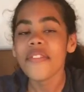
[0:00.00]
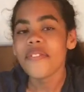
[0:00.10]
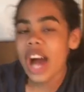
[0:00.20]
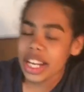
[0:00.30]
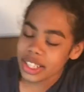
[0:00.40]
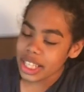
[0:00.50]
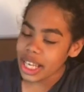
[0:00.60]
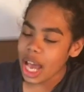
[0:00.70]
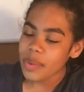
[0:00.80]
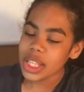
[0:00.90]

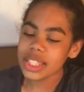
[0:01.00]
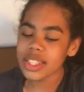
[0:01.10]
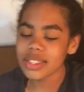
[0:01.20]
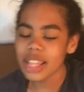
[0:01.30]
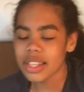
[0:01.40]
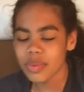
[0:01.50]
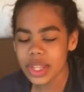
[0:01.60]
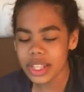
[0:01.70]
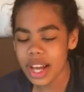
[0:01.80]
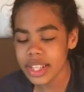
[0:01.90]
Finally, I would like to end with
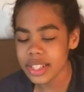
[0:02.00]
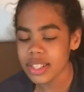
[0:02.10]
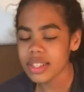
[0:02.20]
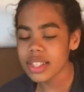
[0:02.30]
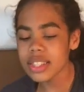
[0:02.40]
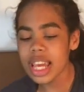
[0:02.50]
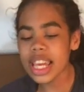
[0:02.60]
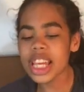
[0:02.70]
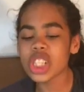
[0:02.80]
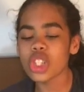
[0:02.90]
the 90s. This
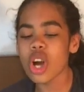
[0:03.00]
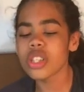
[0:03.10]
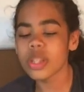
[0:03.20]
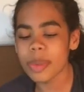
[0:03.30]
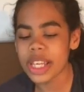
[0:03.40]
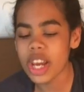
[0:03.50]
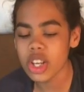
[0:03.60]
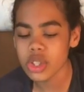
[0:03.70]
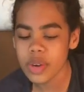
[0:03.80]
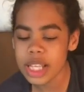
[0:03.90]
decade has largely been
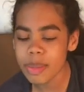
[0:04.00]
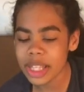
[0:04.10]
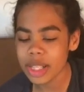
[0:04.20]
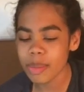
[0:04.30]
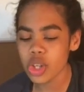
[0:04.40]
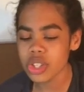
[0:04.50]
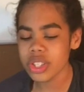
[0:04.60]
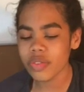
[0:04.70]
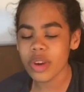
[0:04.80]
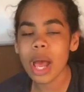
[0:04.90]
characterized by the
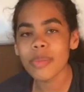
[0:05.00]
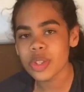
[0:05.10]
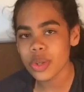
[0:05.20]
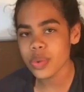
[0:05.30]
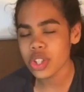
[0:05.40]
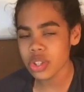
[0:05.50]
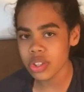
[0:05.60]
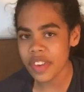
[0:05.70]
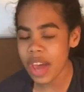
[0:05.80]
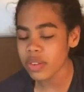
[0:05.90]
emergence of rap music, which had
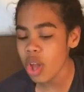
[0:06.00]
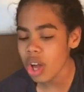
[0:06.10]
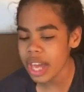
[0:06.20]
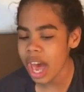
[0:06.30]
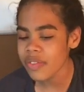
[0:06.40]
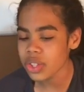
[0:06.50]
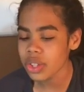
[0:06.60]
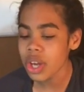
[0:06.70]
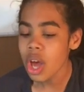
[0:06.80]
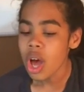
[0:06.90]
survived long
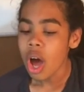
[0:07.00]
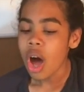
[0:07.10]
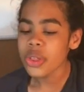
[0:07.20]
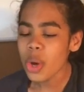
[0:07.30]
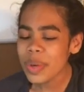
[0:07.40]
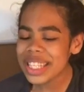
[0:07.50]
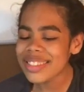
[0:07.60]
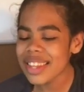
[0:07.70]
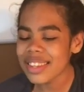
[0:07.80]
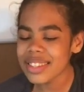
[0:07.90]
after. Although we can
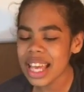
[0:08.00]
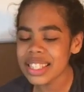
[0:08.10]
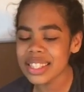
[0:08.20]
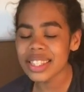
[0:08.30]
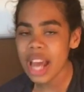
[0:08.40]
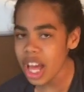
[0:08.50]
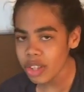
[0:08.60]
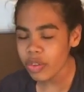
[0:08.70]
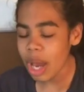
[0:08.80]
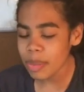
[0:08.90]
synthesize the style
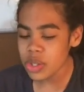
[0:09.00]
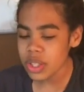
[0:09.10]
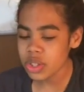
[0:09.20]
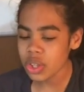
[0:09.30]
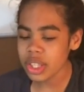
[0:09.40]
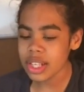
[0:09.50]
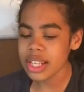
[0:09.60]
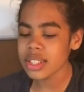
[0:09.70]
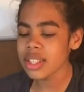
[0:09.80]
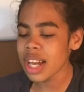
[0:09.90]
of rap music during the
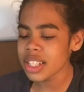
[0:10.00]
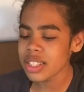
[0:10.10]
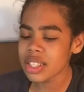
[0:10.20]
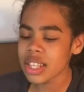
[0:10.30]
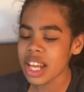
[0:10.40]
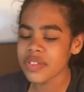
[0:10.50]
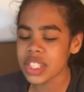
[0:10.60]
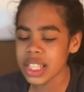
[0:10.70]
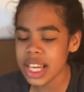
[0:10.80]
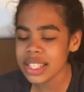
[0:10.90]
1990s to that of
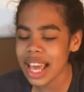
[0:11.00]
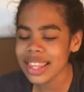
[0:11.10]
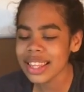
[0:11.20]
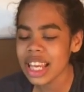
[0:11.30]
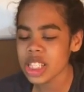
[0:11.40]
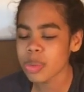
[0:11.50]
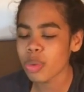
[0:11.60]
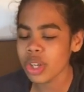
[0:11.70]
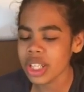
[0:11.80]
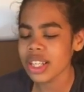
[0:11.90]
today's, I think that it's
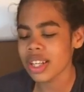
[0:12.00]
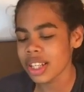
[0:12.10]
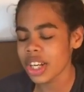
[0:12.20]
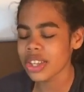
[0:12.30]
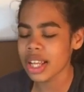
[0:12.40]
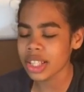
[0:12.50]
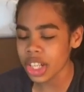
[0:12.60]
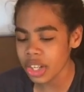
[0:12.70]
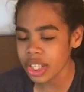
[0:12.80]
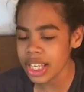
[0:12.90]
pretty clear that
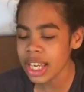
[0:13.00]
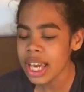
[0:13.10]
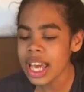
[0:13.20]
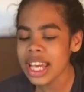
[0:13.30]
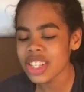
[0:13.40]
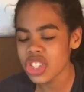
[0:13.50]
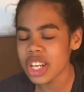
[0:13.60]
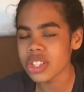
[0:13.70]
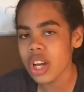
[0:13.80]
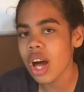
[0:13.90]
lyrically it has
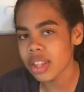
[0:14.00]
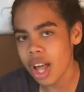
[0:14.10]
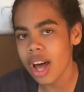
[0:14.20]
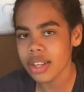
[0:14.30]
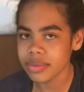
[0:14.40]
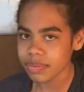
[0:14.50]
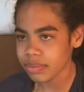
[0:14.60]
changed a lot.